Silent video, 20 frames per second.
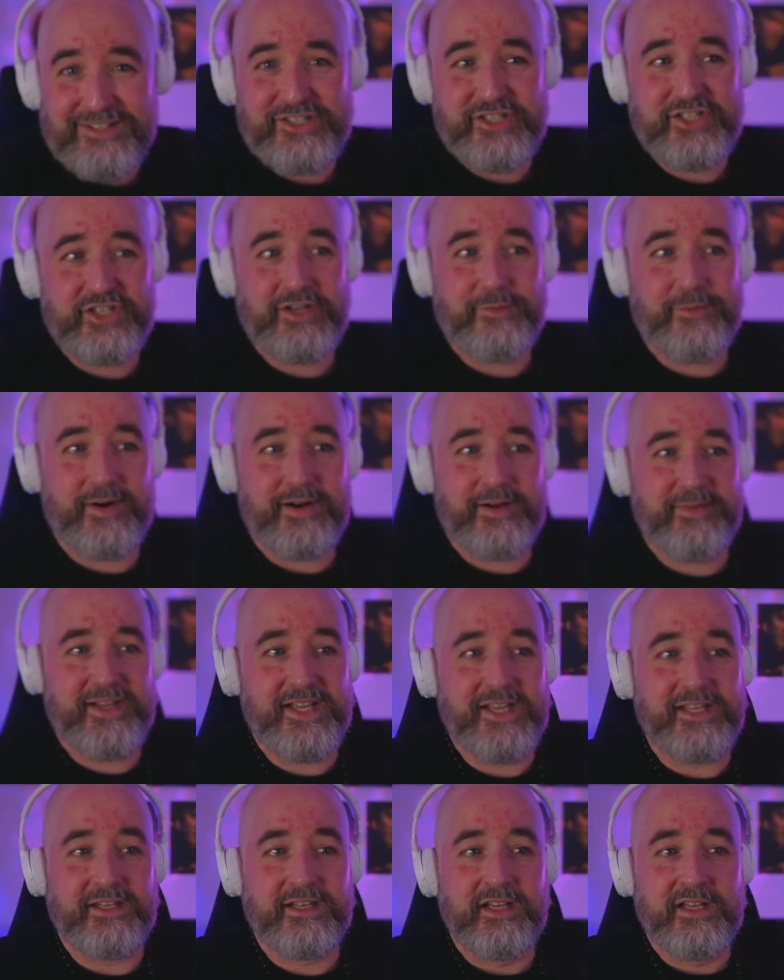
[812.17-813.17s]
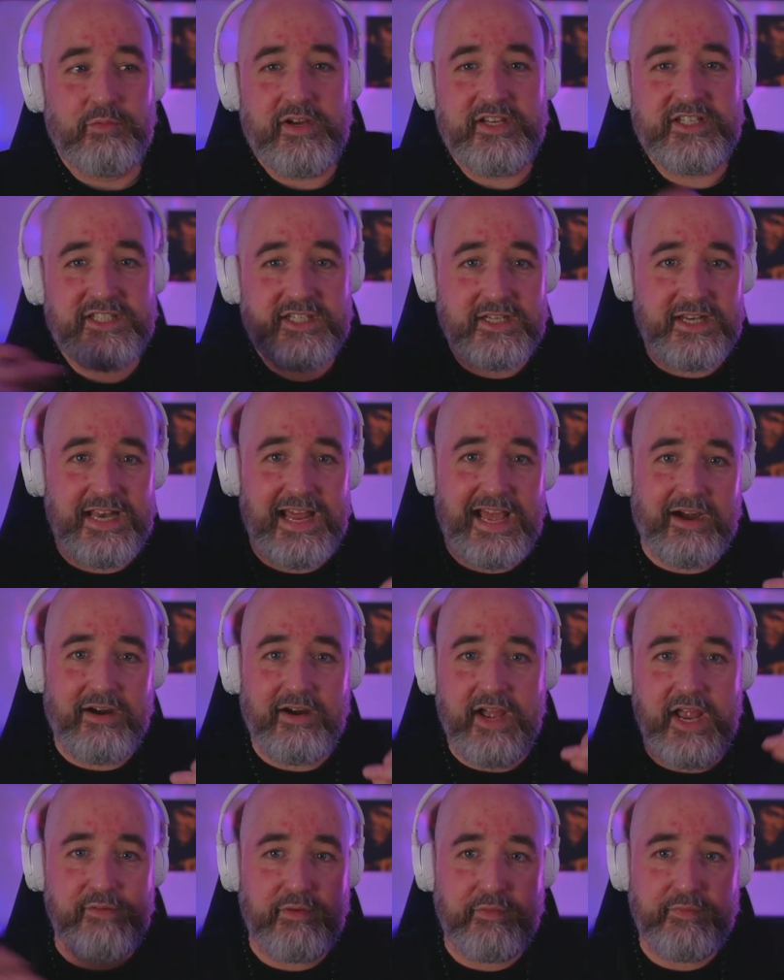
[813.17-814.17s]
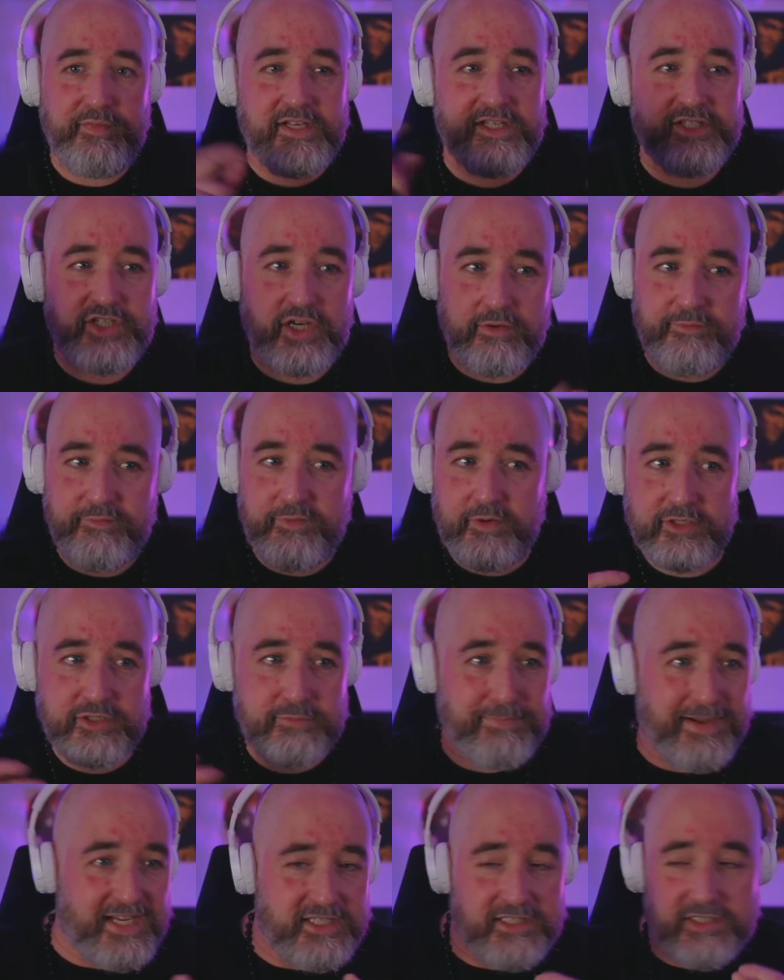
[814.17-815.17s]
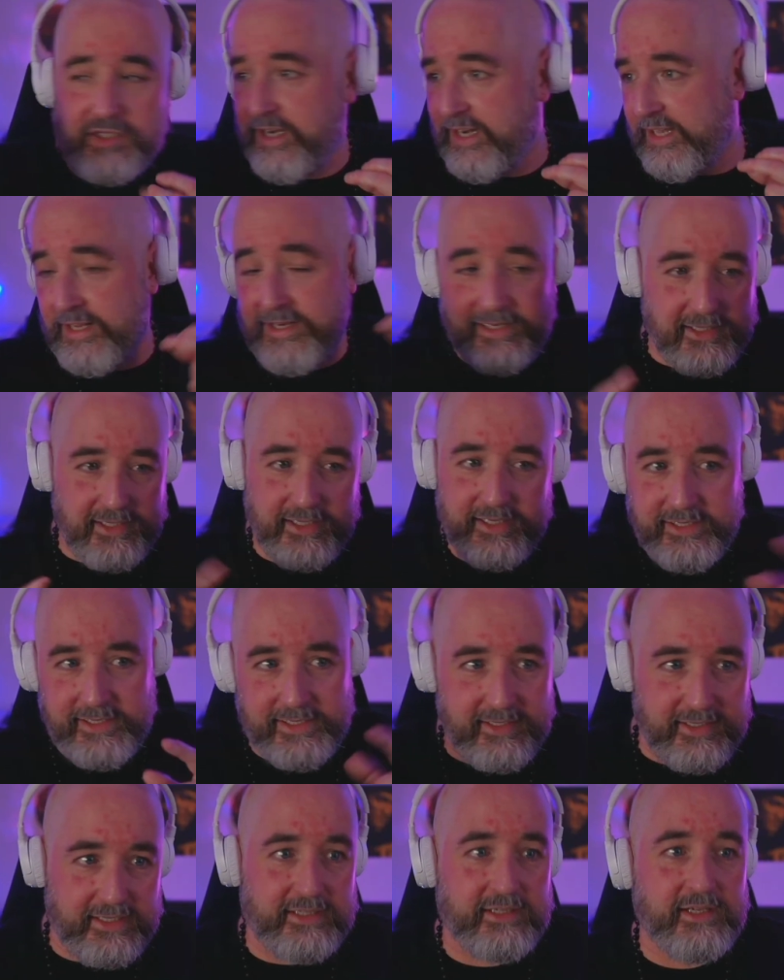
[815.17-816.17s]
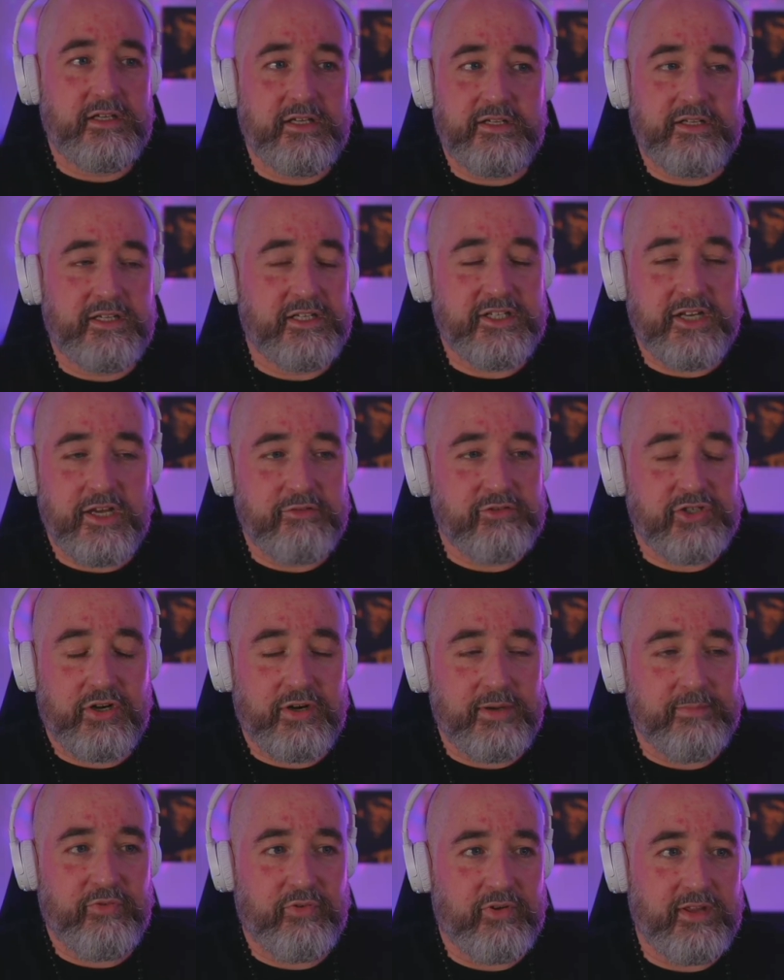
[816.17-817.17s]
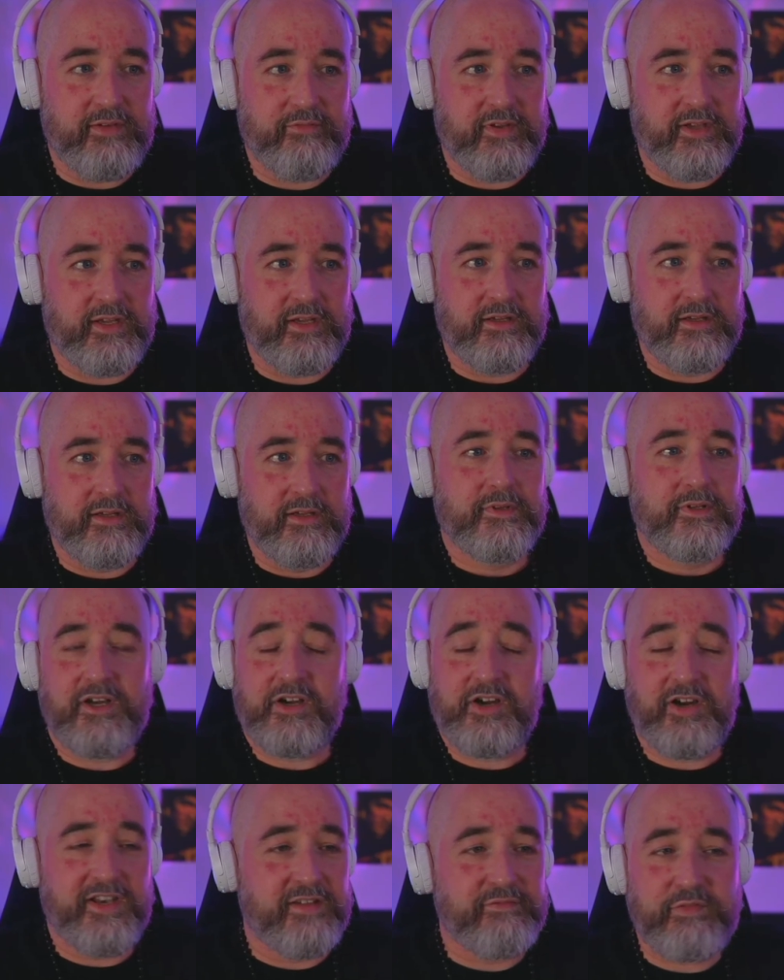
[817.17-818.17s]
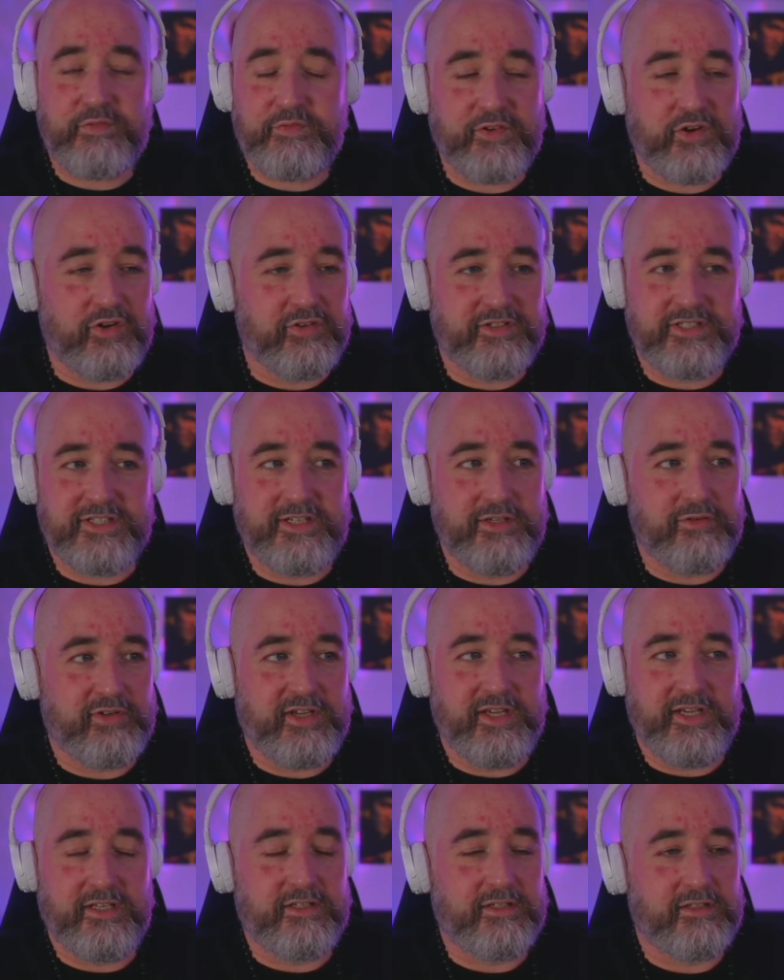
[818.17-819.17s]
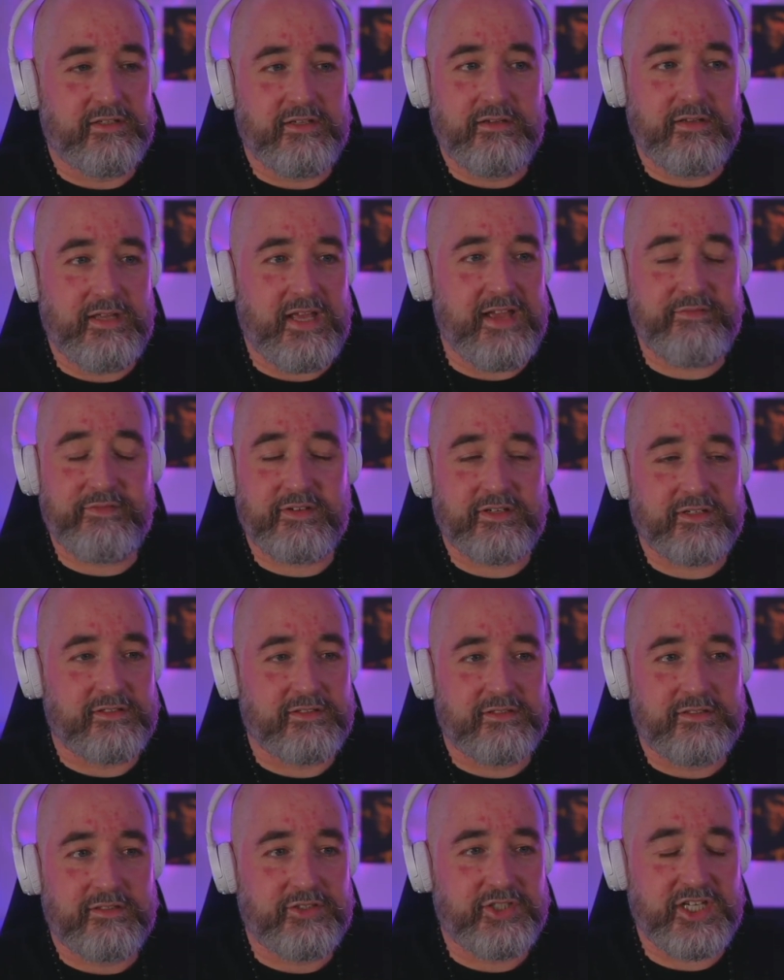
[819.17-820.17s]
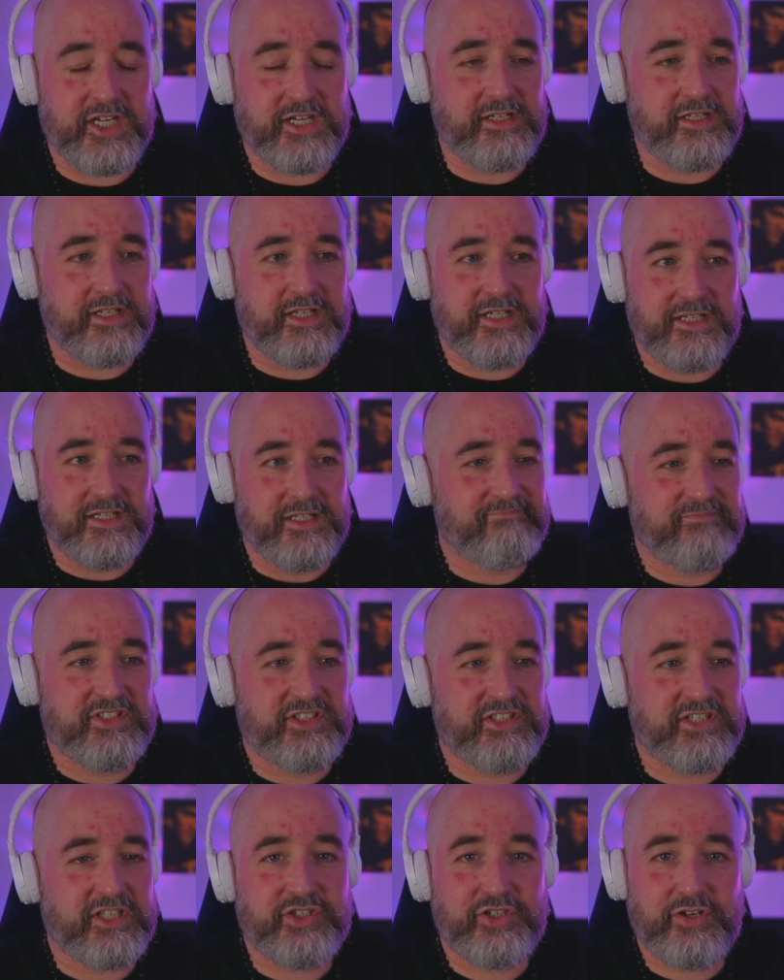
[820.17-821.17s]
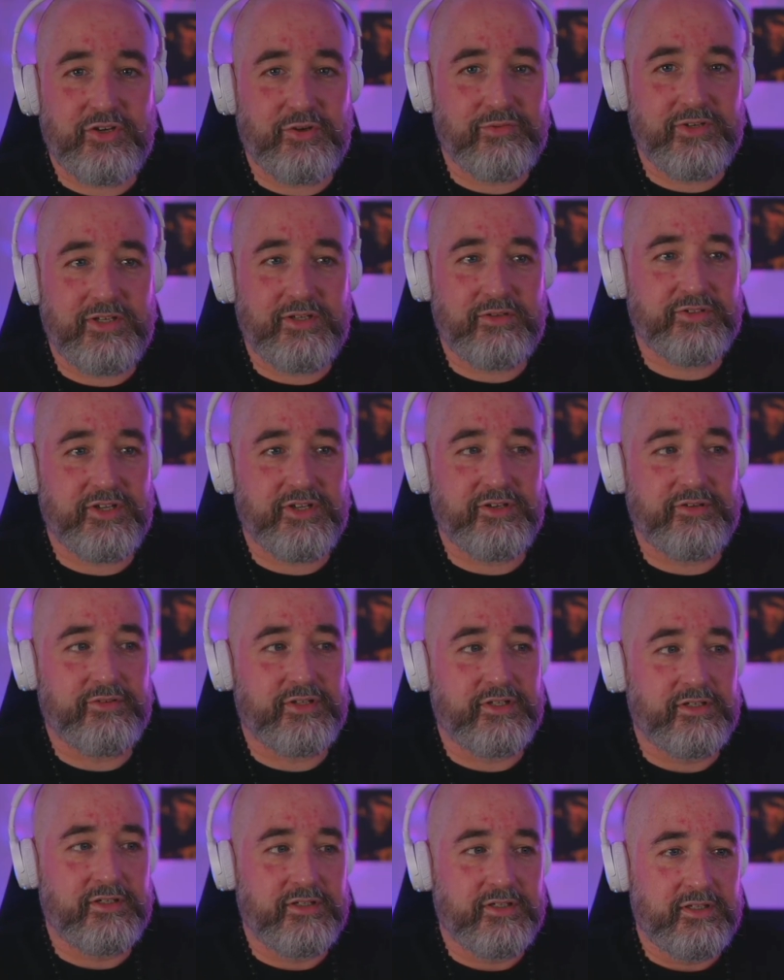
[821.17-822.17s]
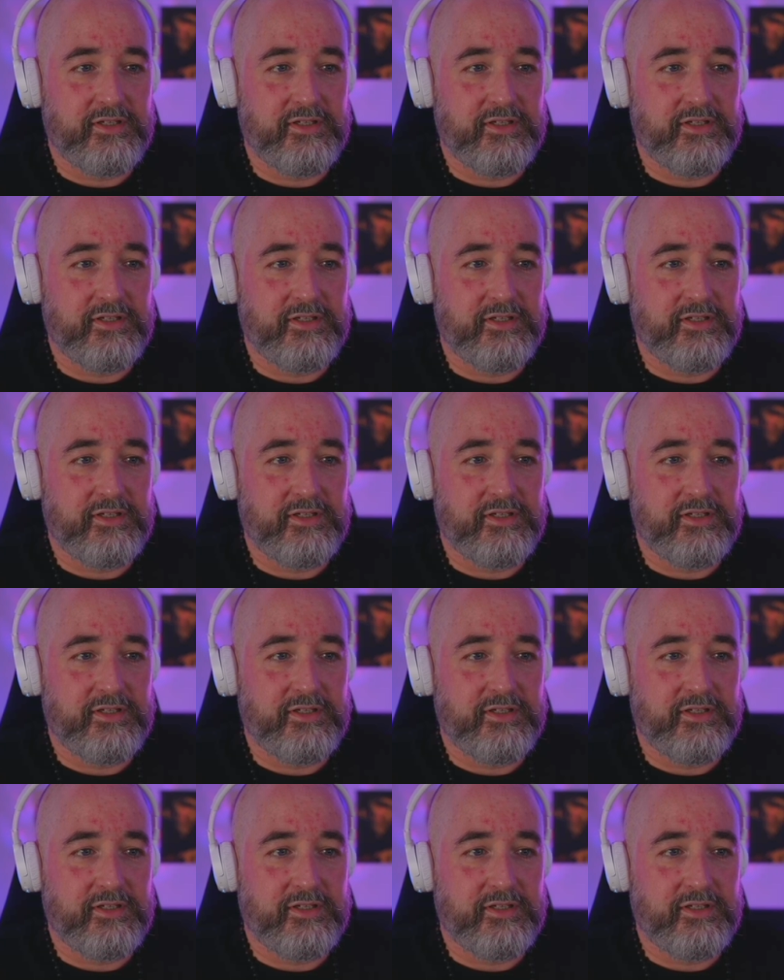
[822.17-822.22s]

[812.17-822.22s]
Do you know what I mean? Whereas now everything's so fast paced, click, click, click, click, click. There's no time for anything. Like I never forgot this little kid, ever. Jake, such a cool little dude.